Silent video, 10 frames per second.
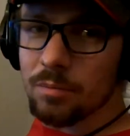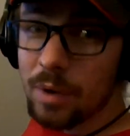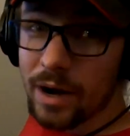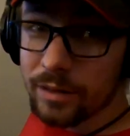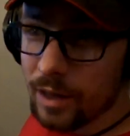
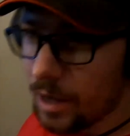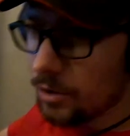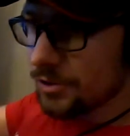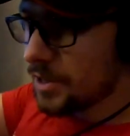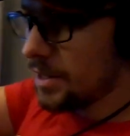Back at the
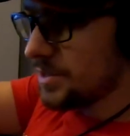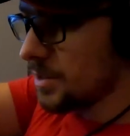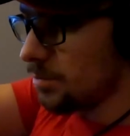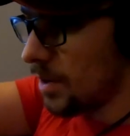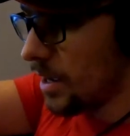house, got
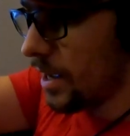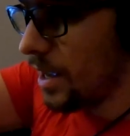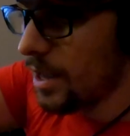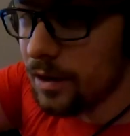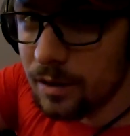some
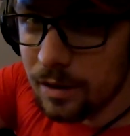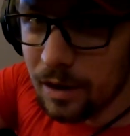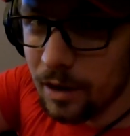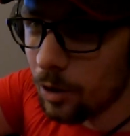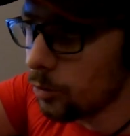editing
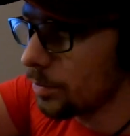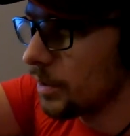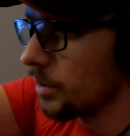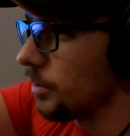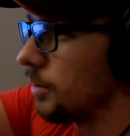help
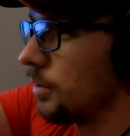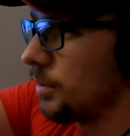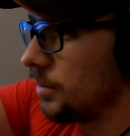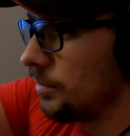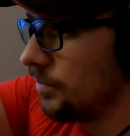here.
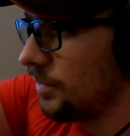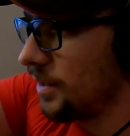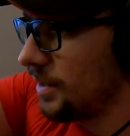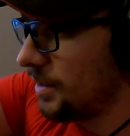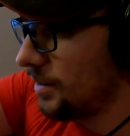
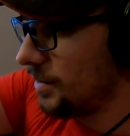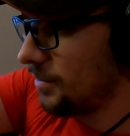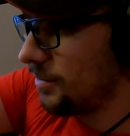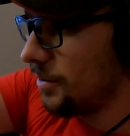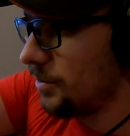
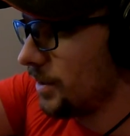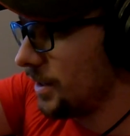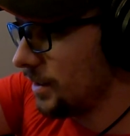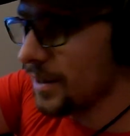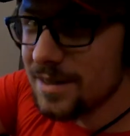Oh,
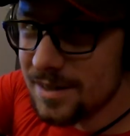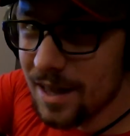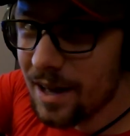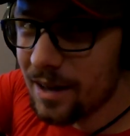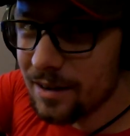he likes
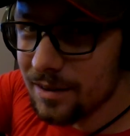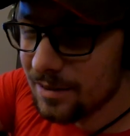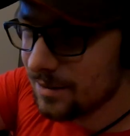that.